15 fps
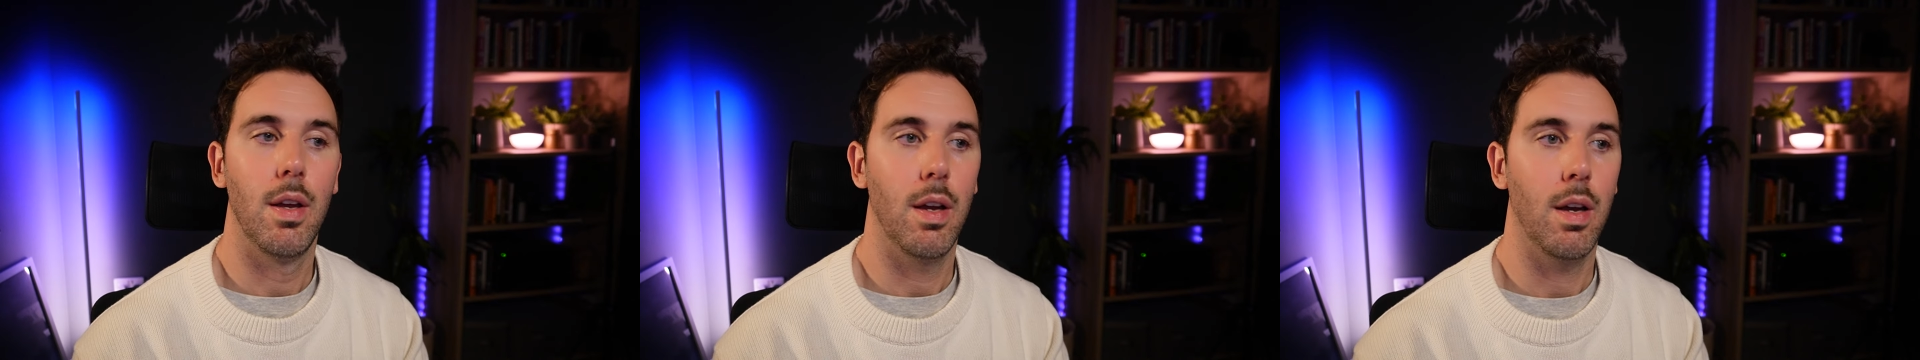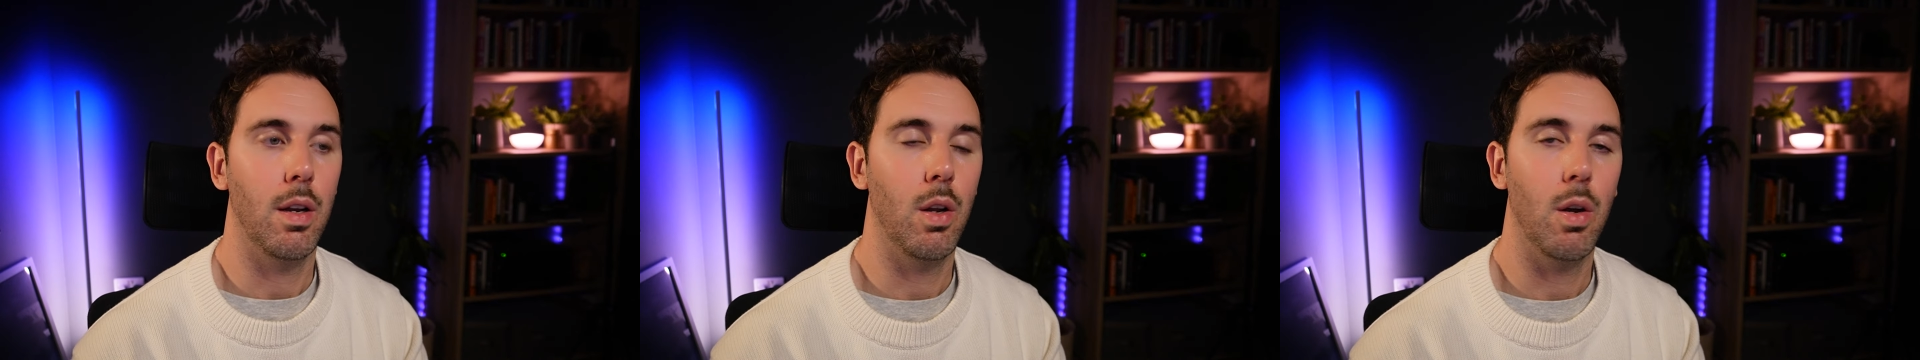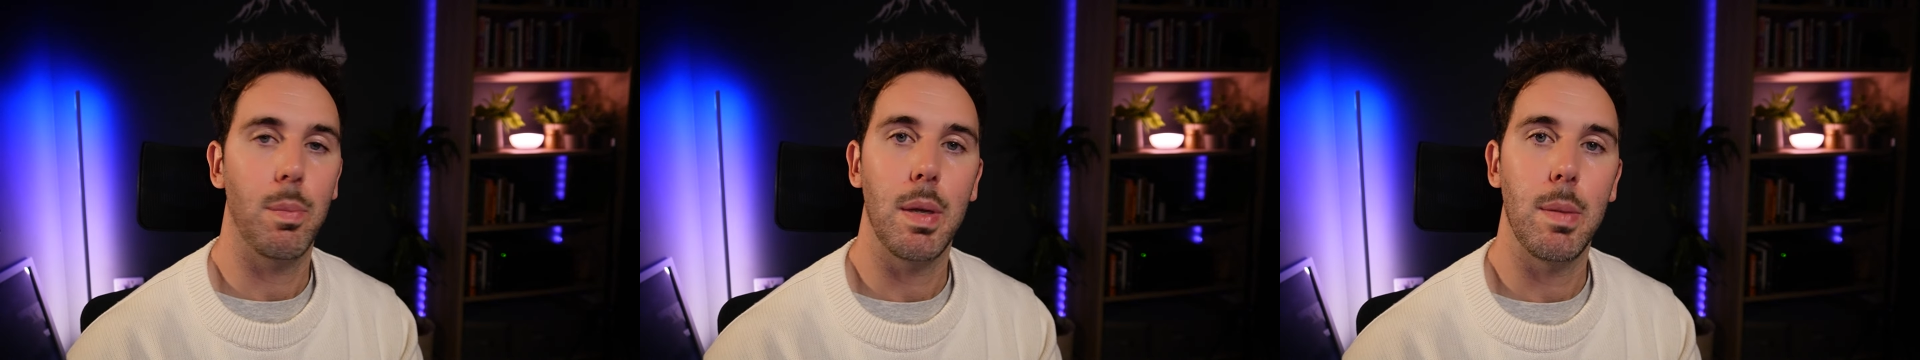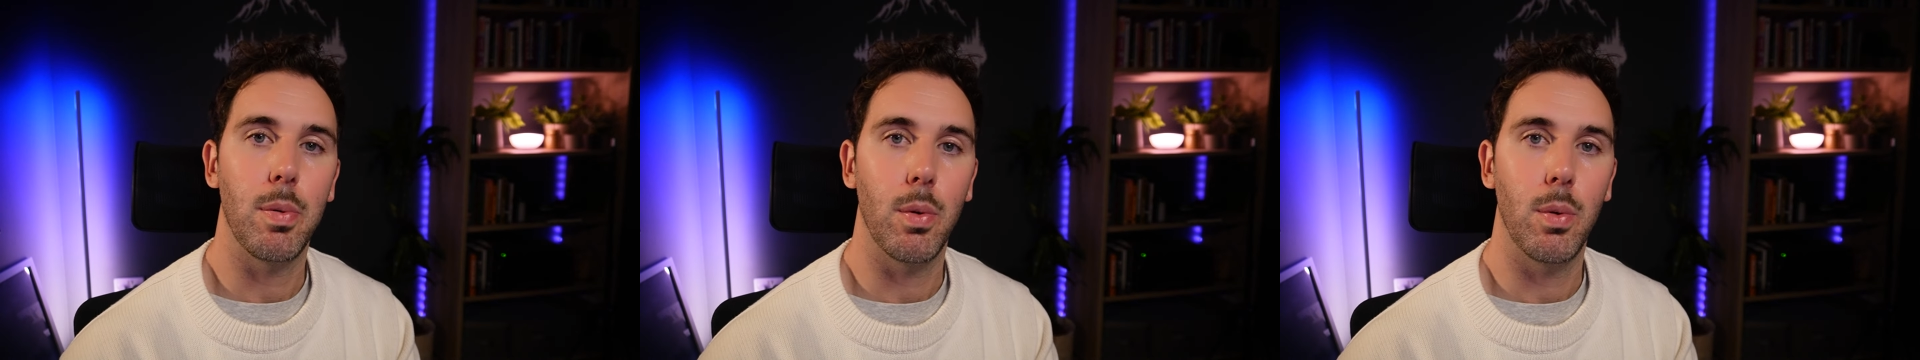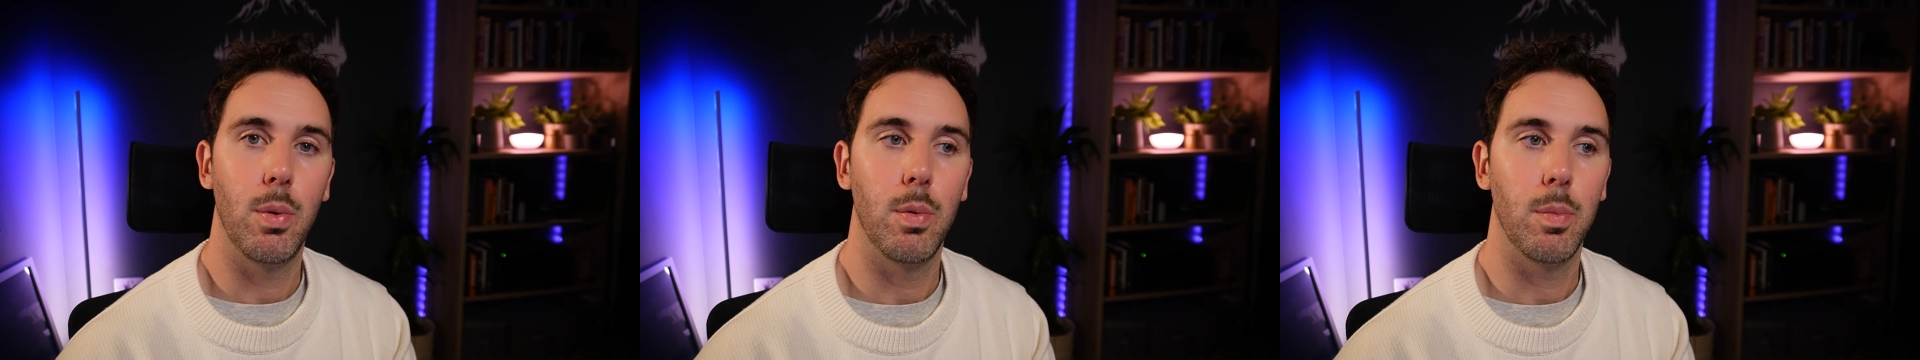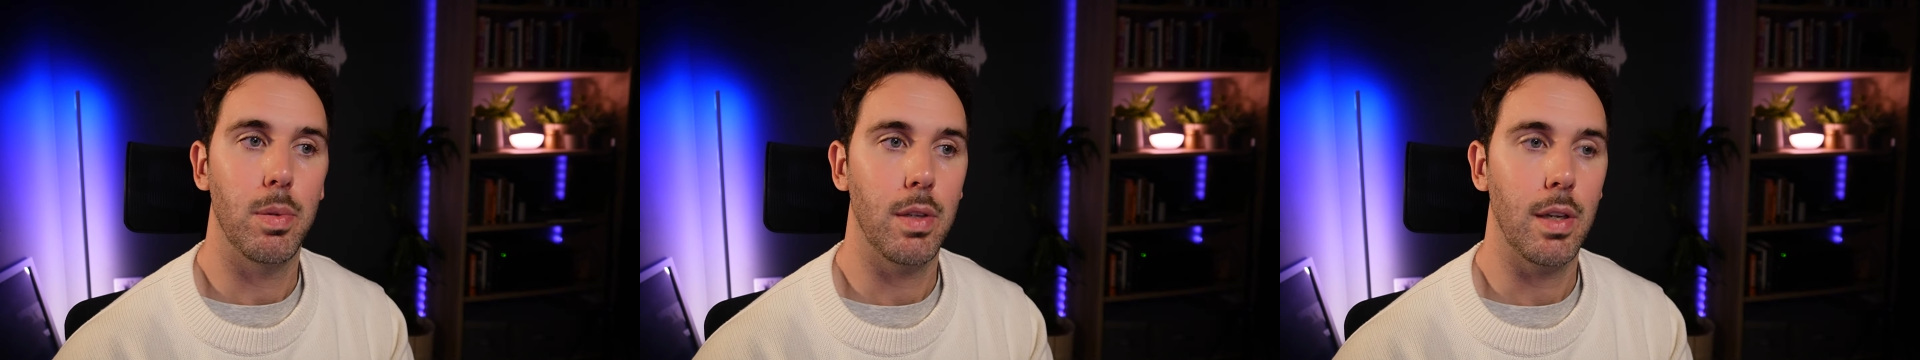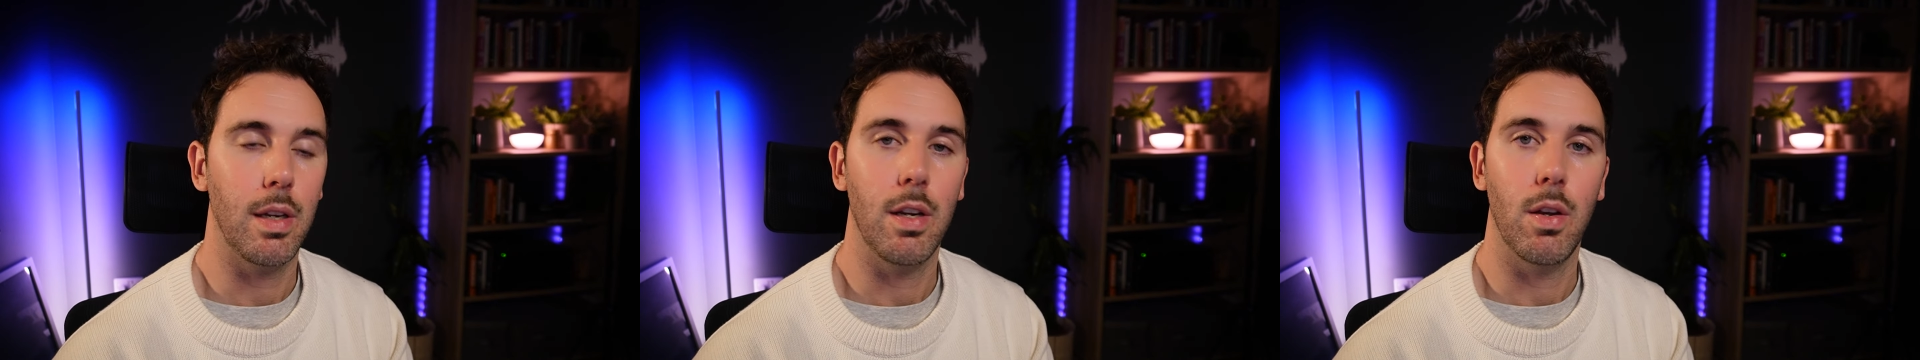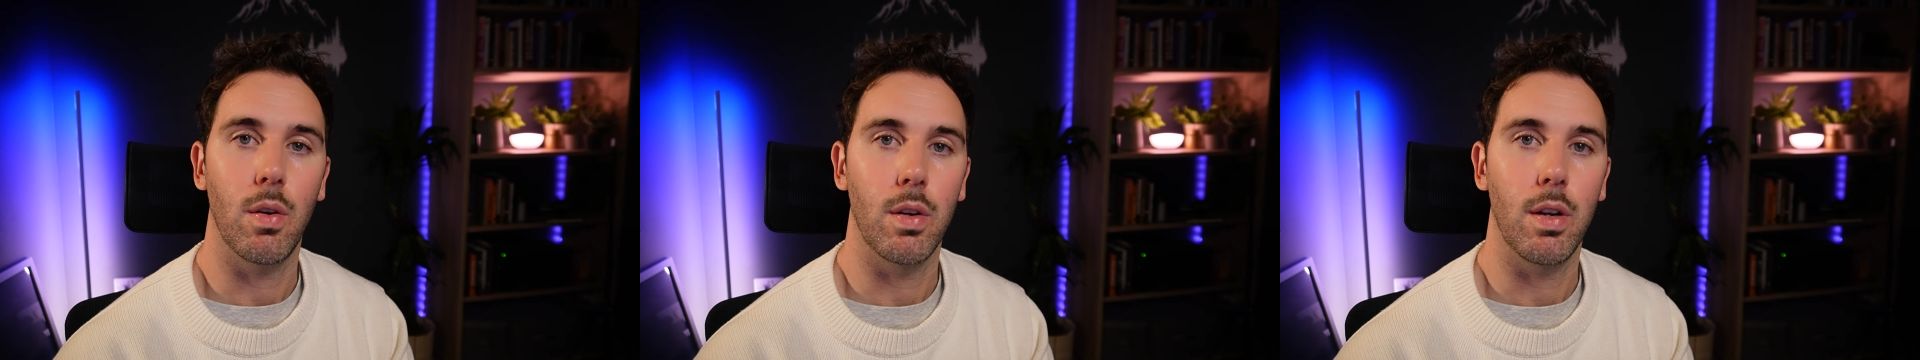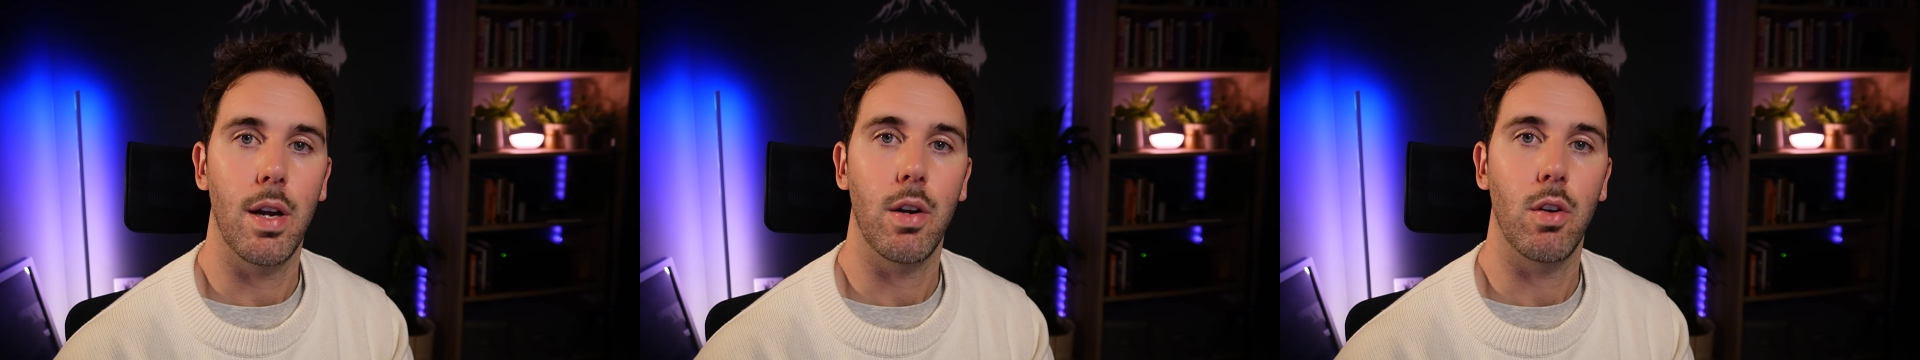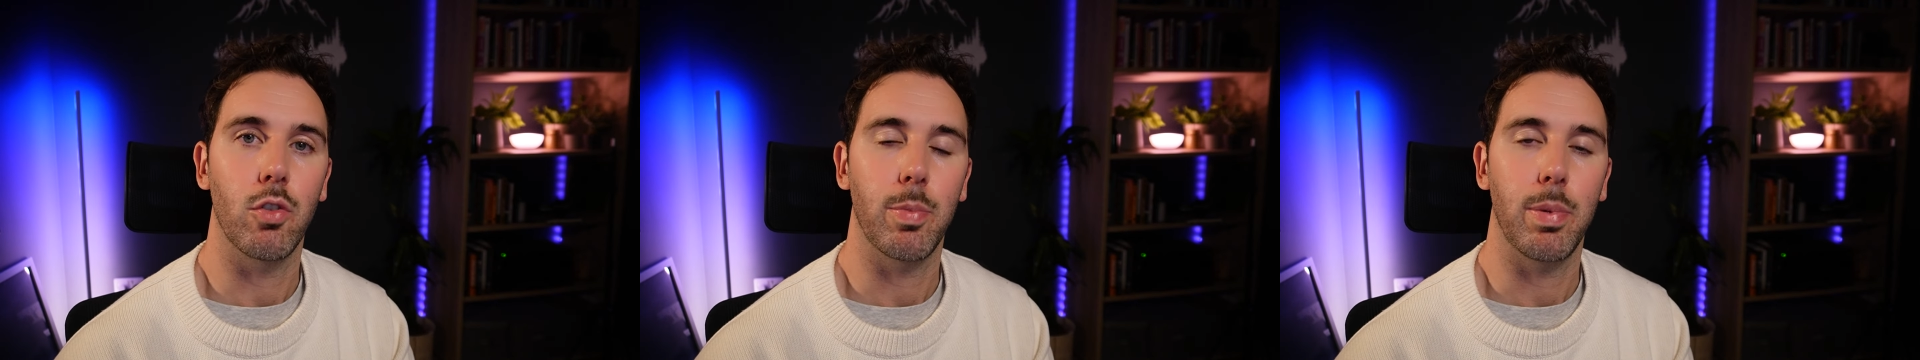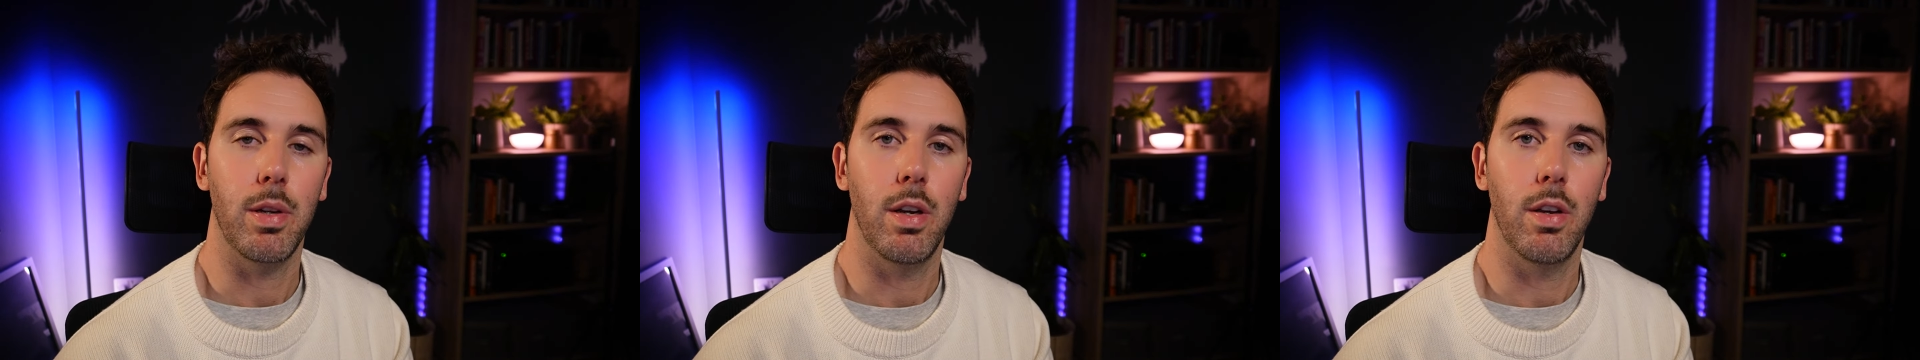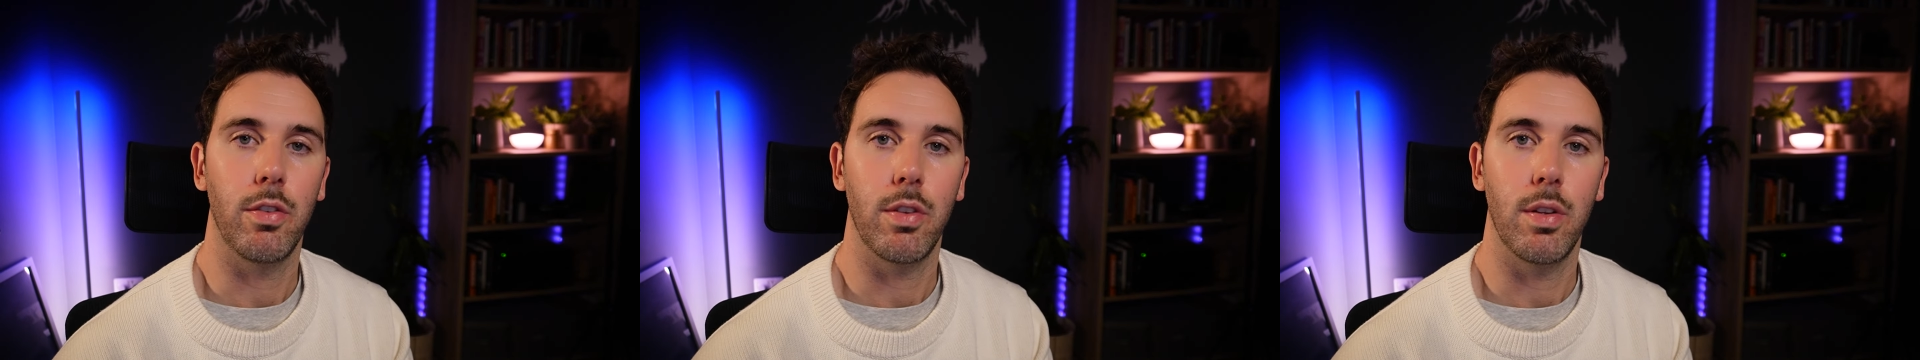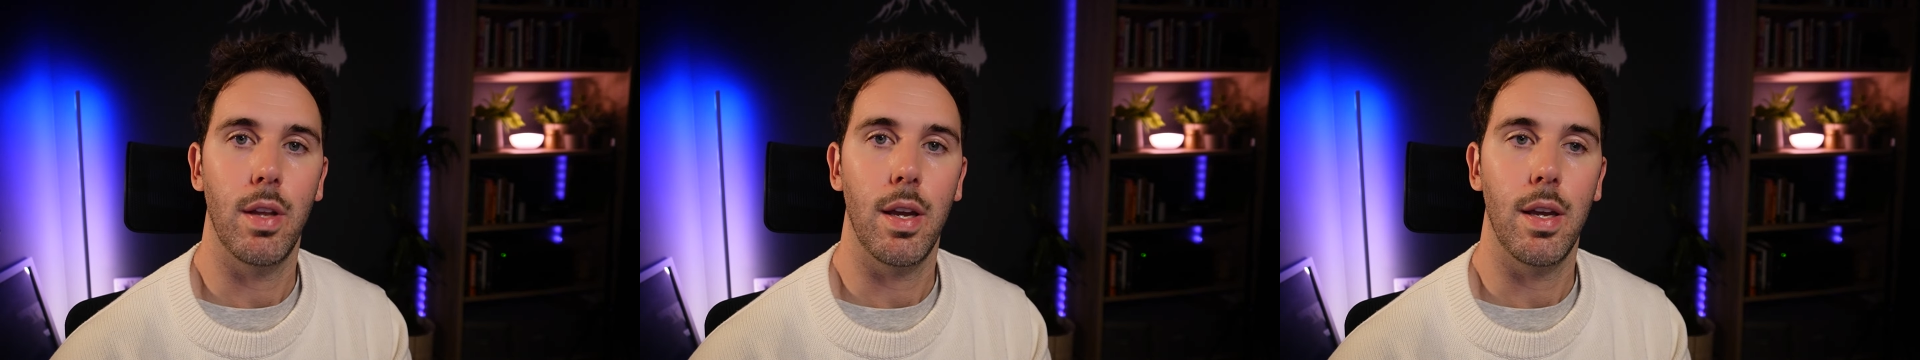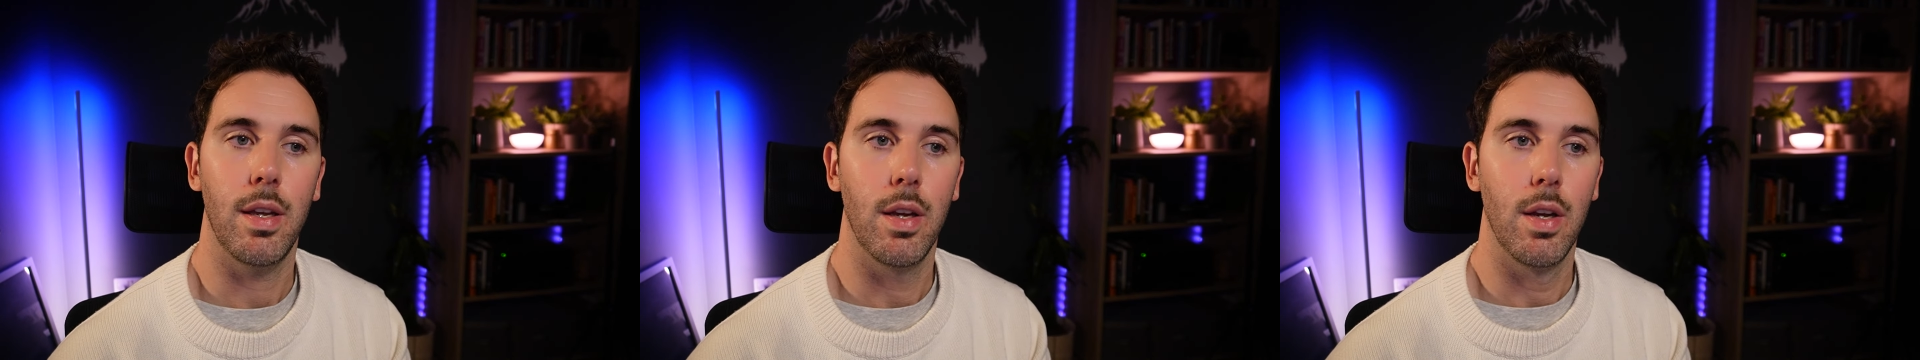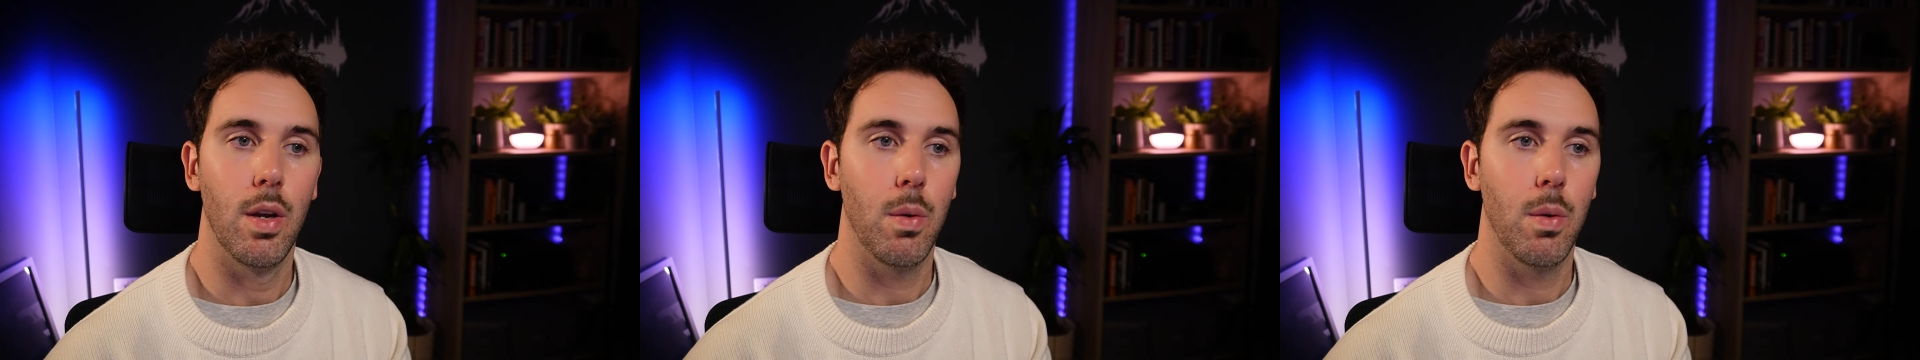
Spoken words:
A lot of people, particularly online entrepreneurs today,